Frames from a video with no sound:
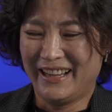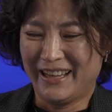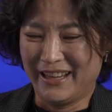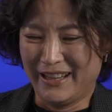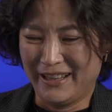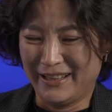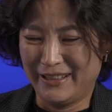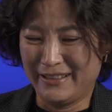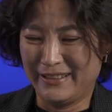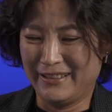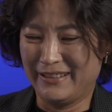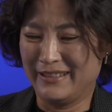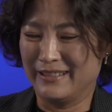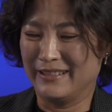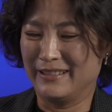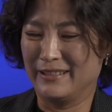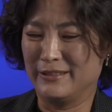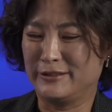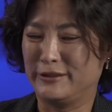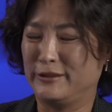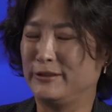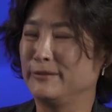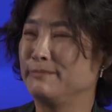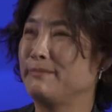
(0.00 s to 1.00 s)
mm-hmm.
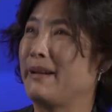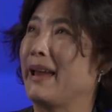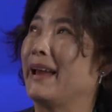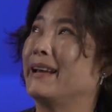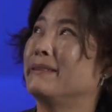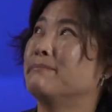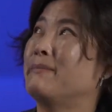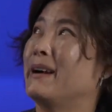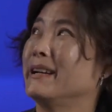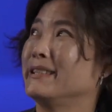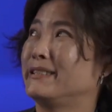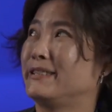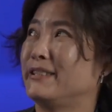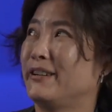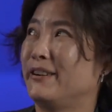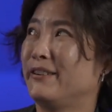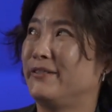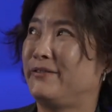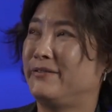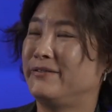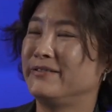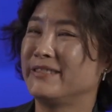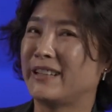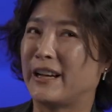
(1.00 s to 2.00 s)
to make
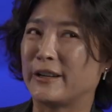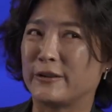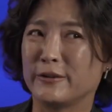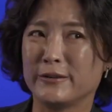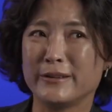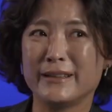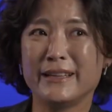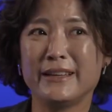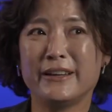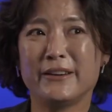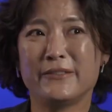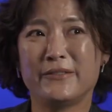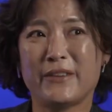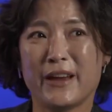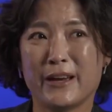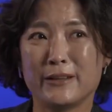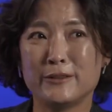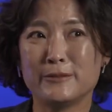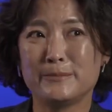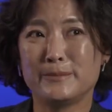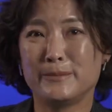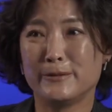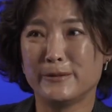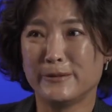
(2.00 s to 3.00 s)
myself not only
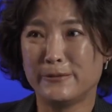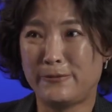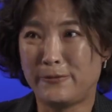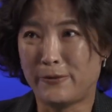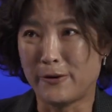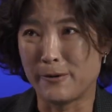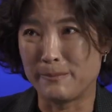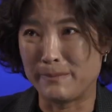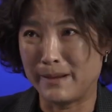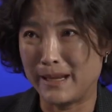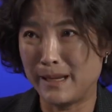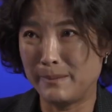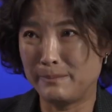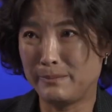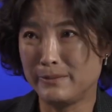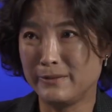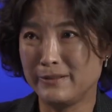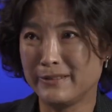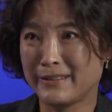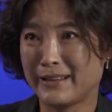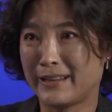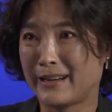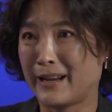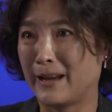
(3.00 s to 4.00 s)
available for
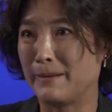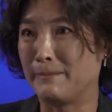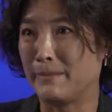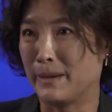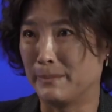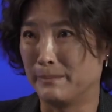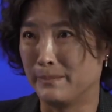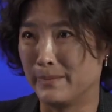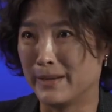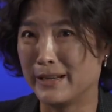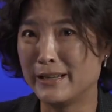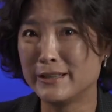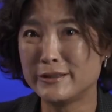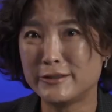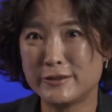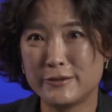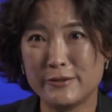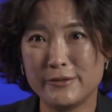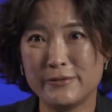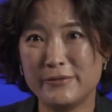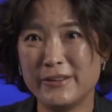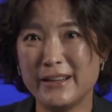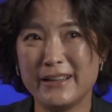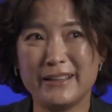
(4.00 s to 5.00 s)
people that I'm in
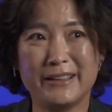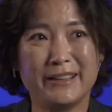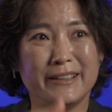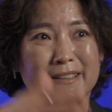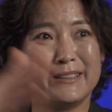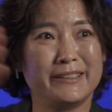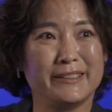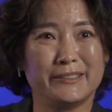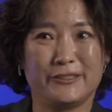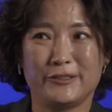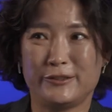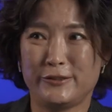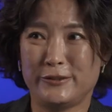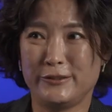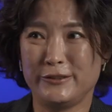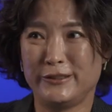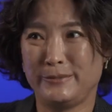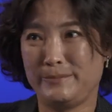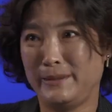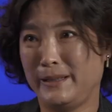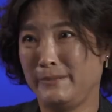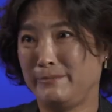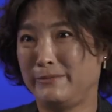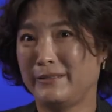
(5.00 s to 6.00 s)
ministry with in this
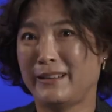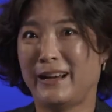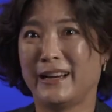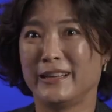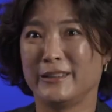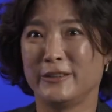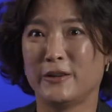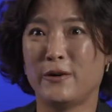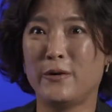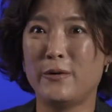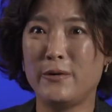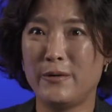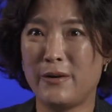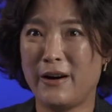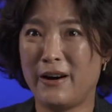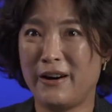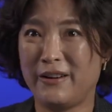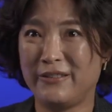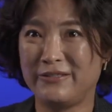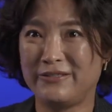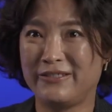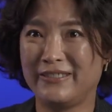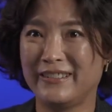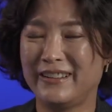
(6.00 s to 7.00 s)
church, people I know
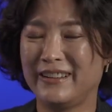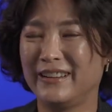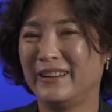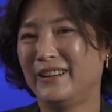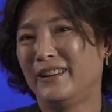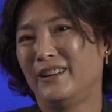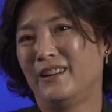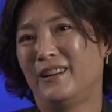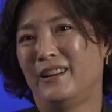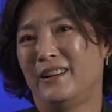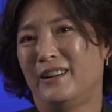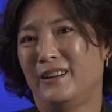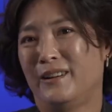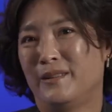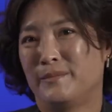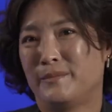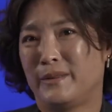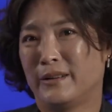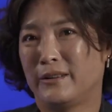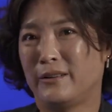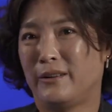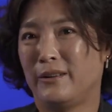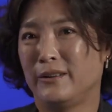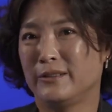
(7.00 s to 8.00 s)
of,
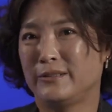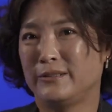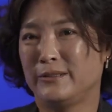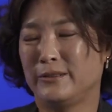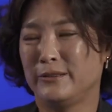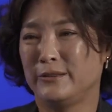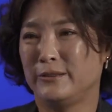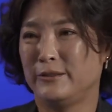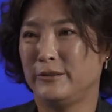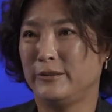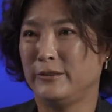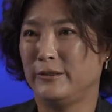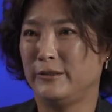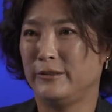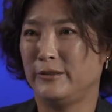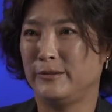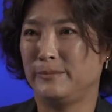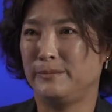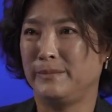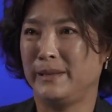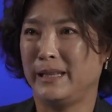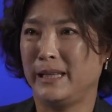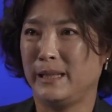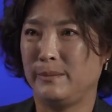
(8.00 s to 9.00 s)
but also
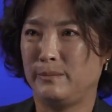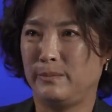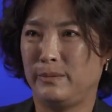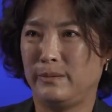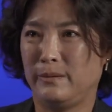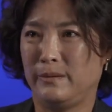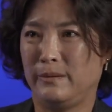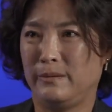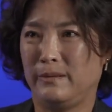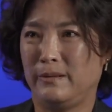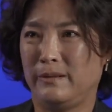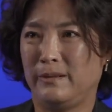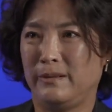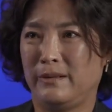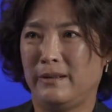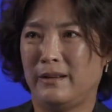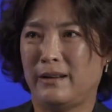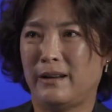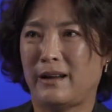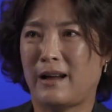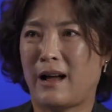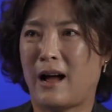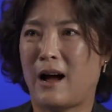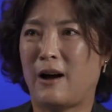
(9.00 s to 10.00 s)
to people
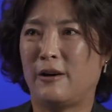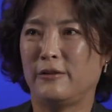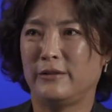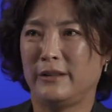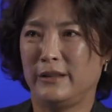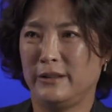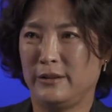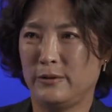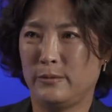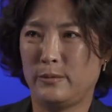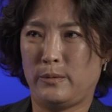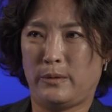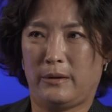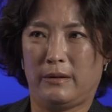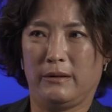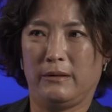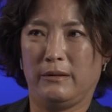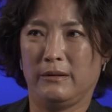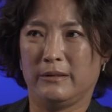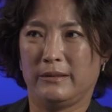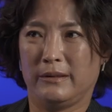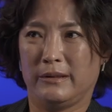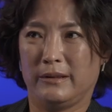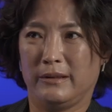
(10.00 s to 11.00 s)
out in the
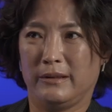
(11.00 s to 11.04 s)
world